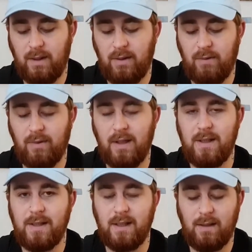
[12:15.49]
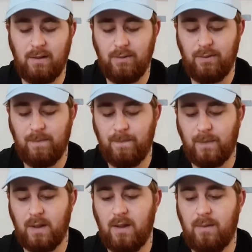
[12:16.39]
They only released it on
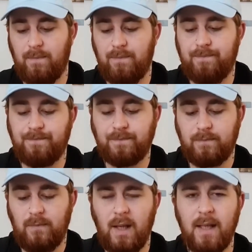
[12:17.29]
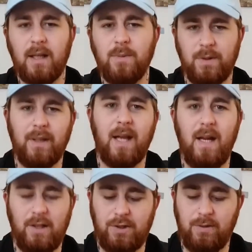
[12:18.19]
um, it comes with the
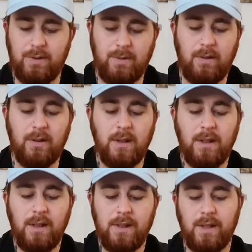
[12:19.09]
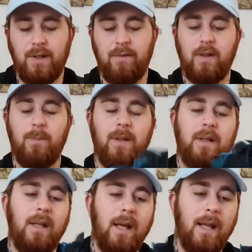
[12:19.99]
Kalis as well, so I don't think you'll be able to
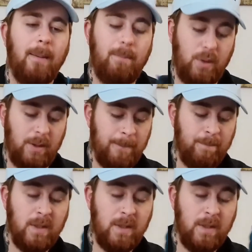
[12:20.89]
get that. But